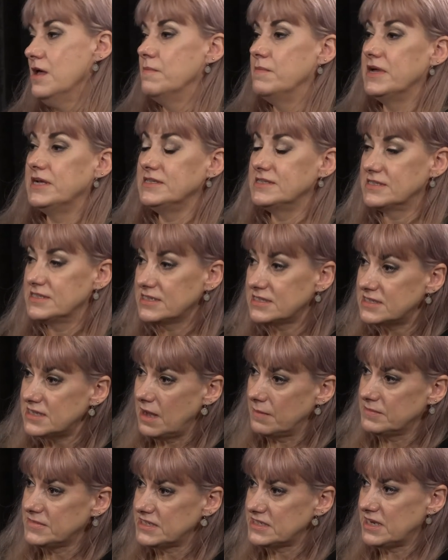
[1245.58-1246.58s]
means that
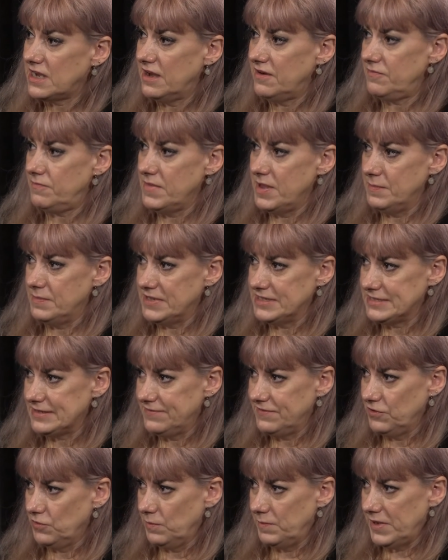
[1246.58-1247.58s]
some staff members
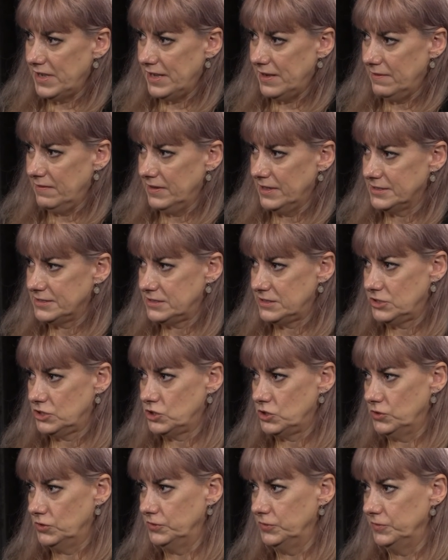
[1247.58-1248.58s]
feel powerless
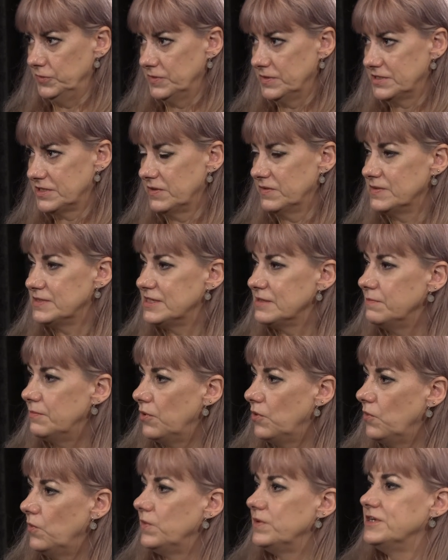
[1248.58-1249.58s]
too. So it was
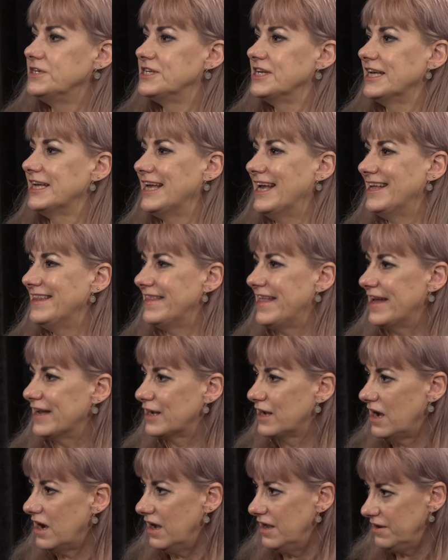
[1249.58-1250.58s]
important to get that
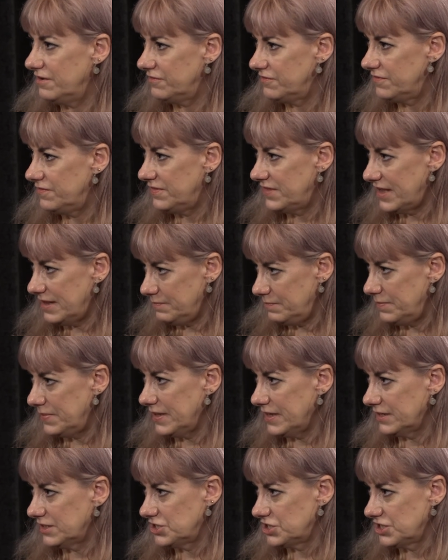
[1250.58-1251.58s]
kind of that
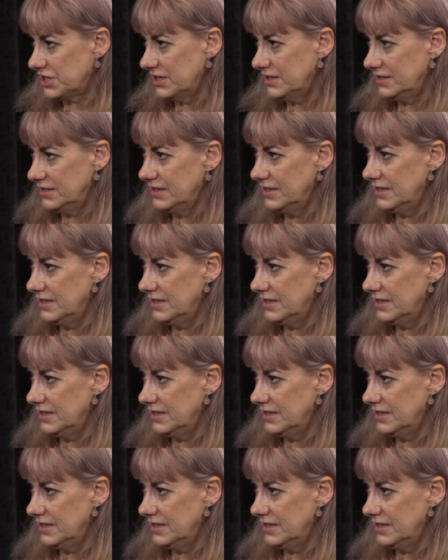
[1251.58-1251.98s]
picture.